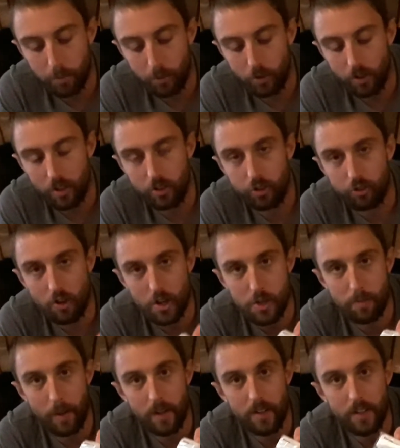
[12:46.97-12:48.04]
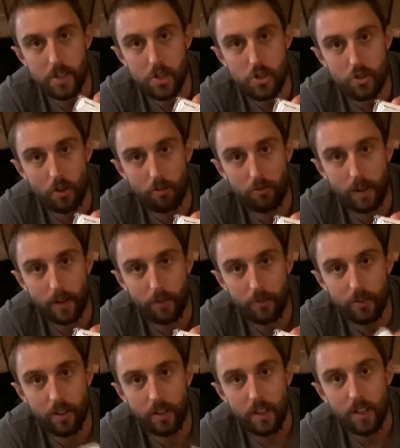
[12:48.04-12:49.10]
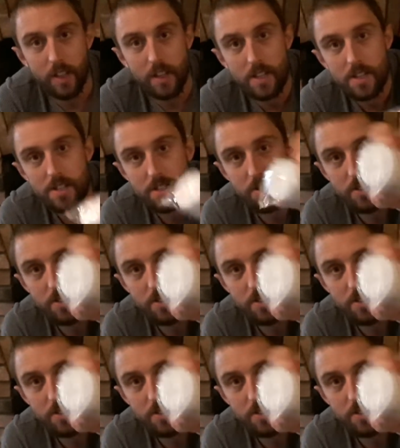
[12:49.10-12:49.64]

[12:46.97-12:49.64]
put a stretch bandage around. So